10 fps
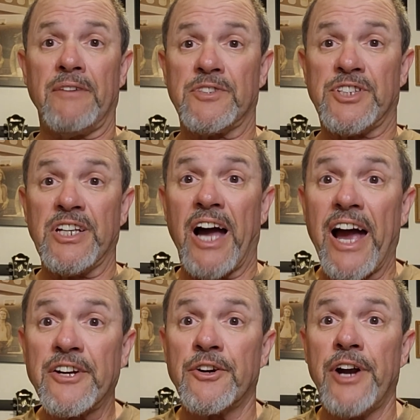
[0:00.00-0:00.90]
haven't seen
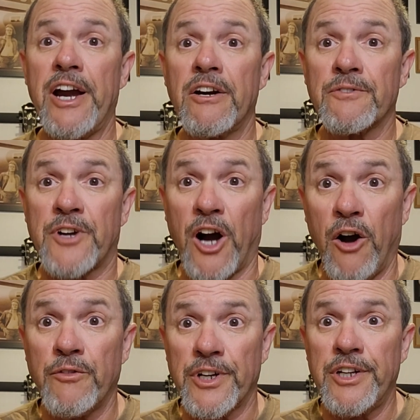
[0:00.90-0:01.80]
hide nor hair of
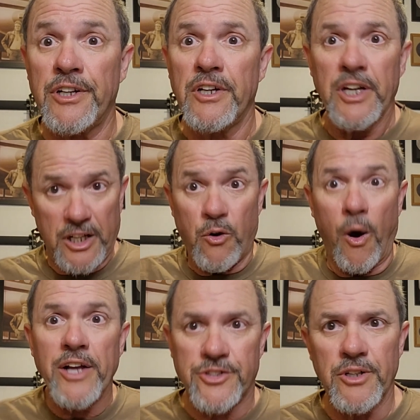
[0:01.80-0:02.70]
COVID in
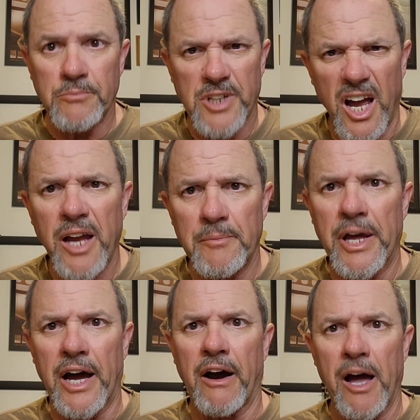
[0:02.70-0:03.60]
quite some time now.